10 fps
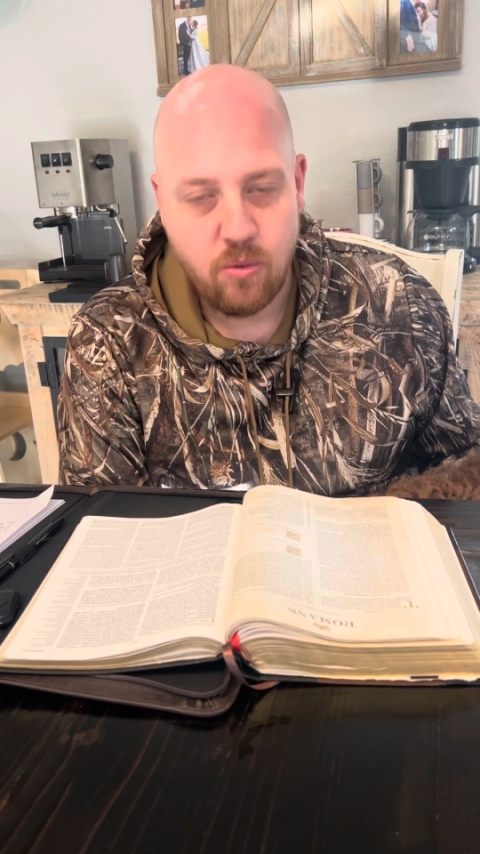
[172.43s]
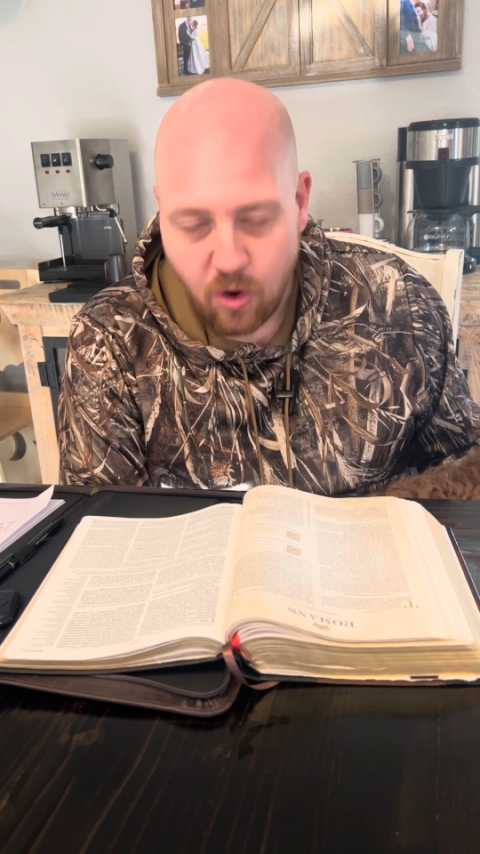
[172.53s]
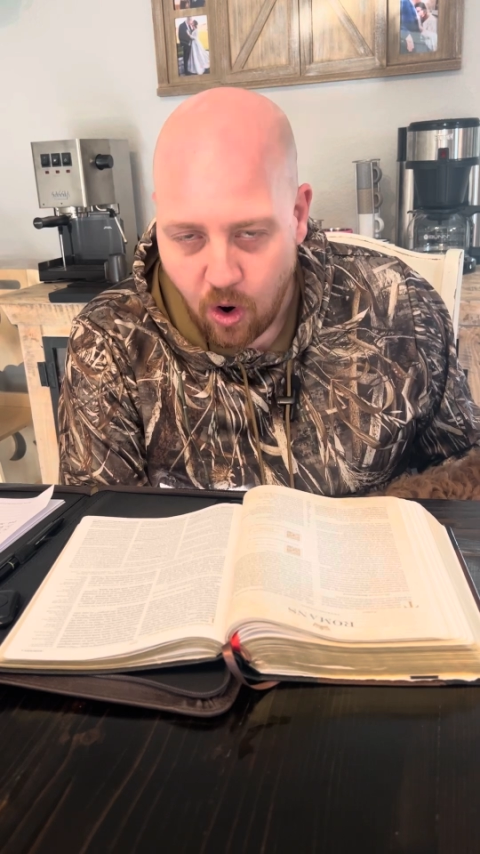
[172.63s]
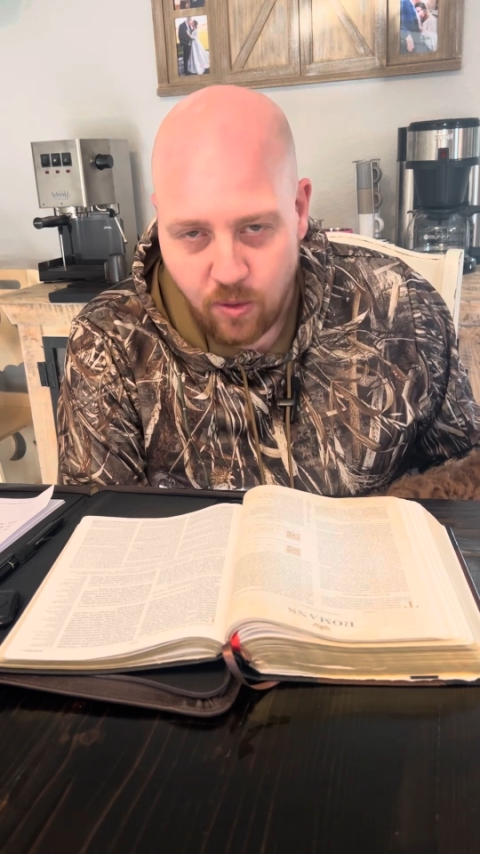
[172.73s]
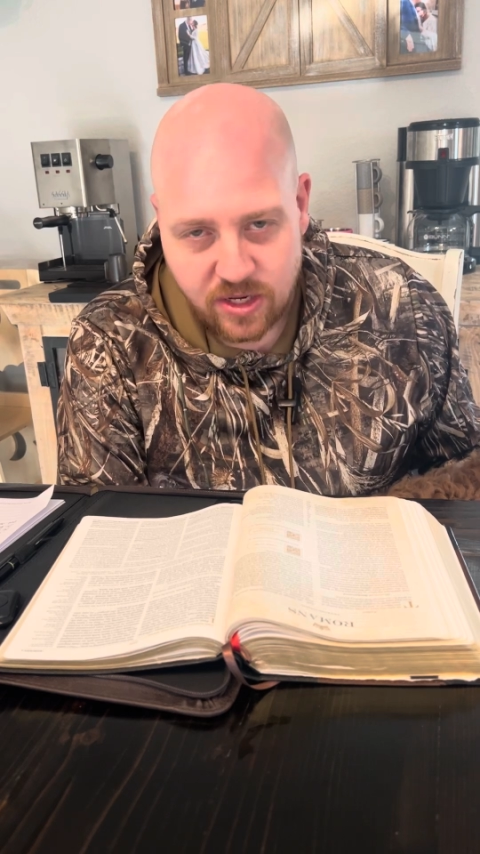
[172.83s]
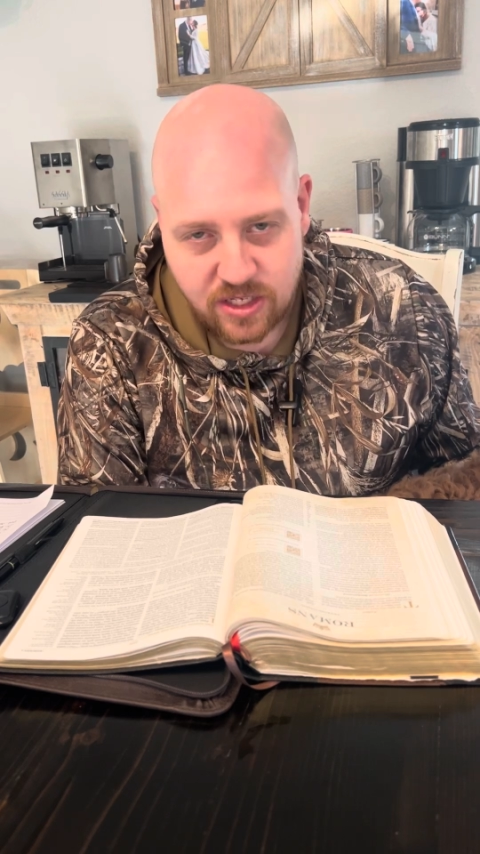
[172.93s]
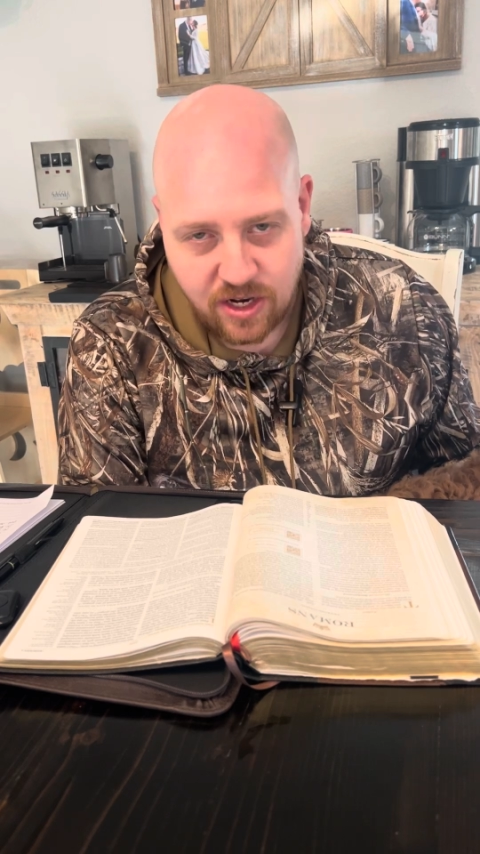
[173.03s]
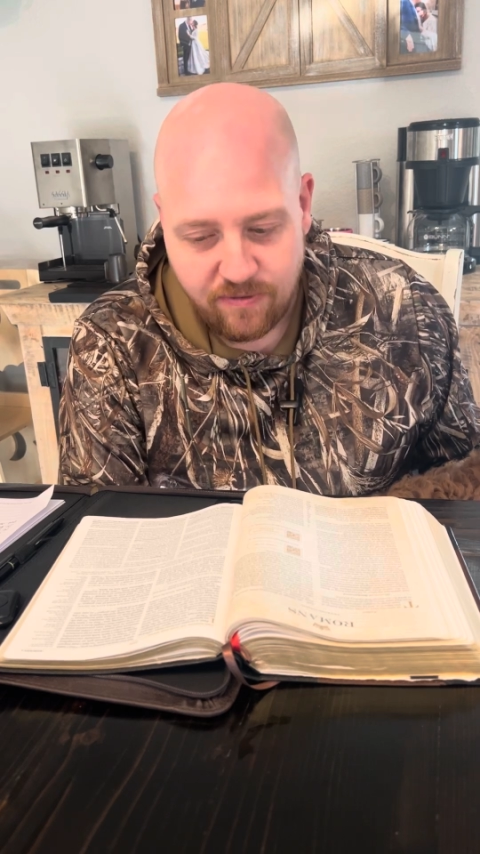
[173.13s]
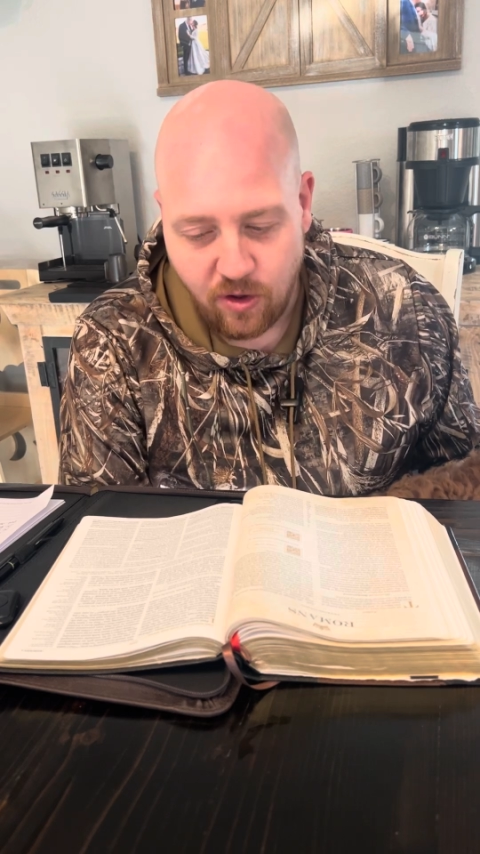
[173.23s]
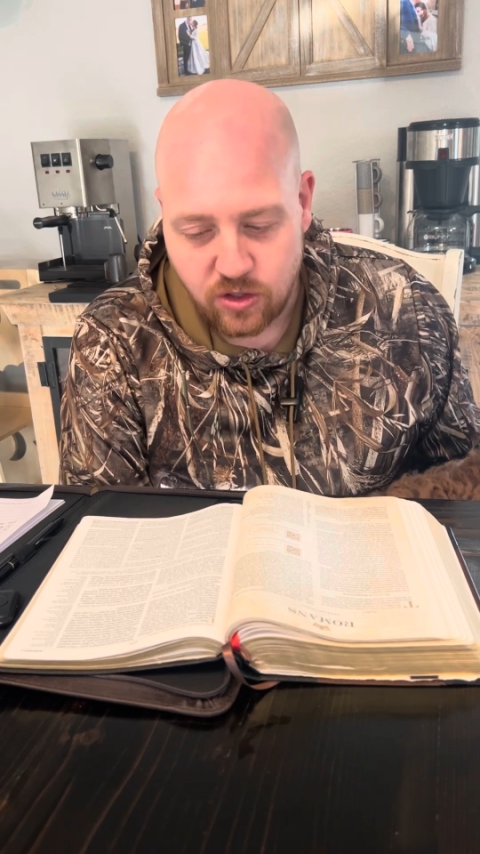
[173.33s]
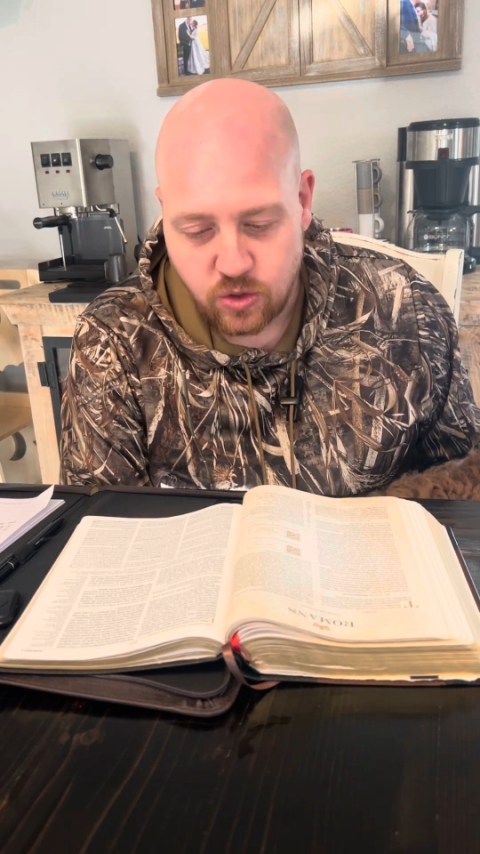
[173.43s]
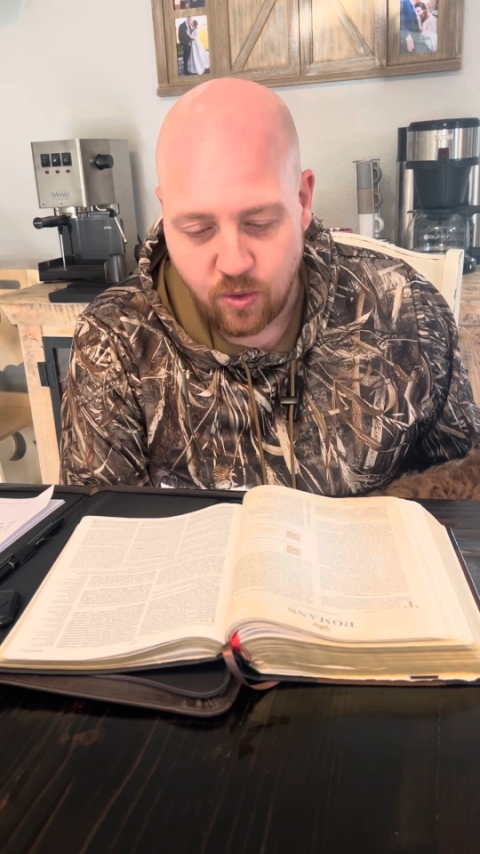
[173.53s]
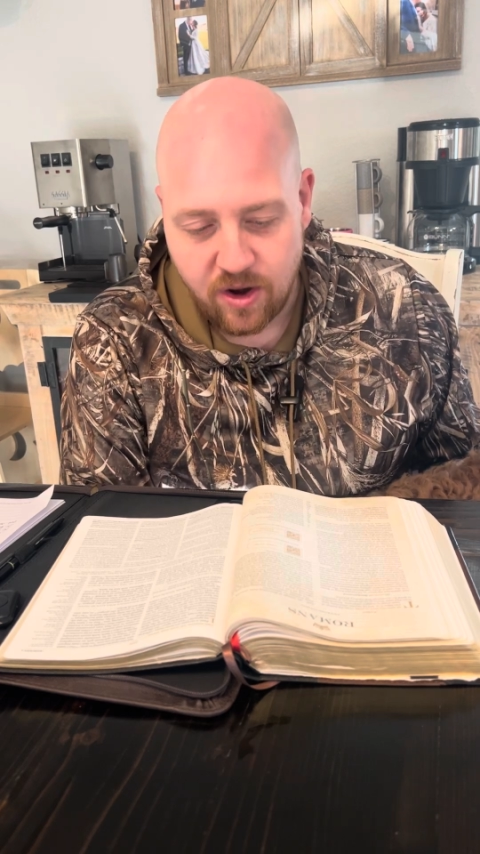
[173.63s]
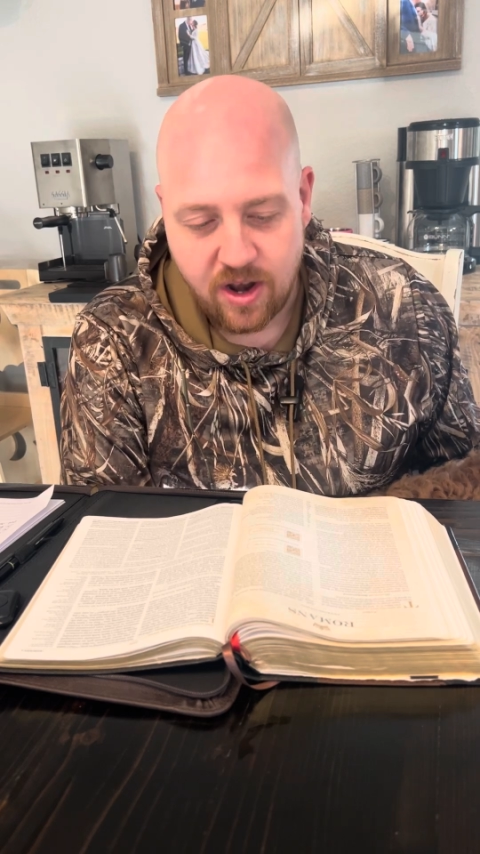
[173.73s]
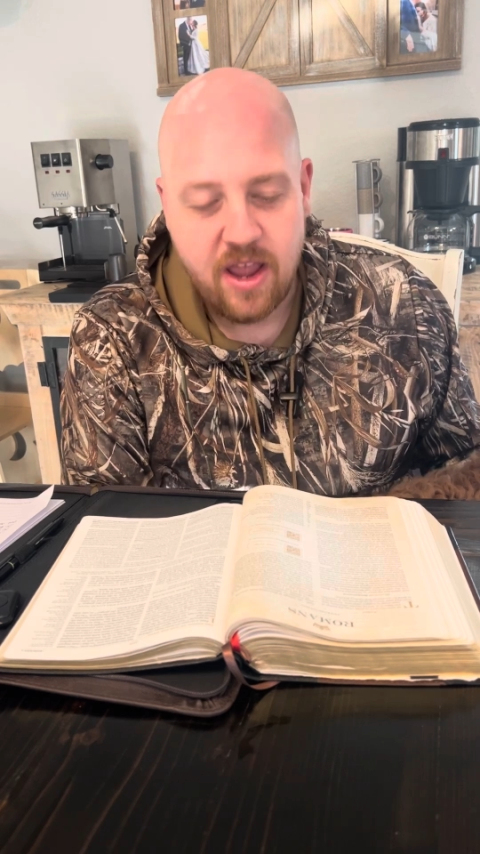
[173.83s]
we're always going to fall
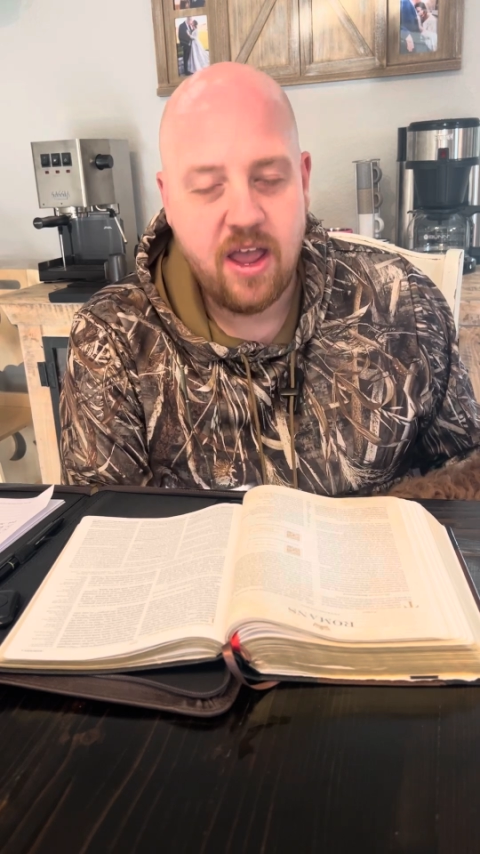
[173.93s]
short.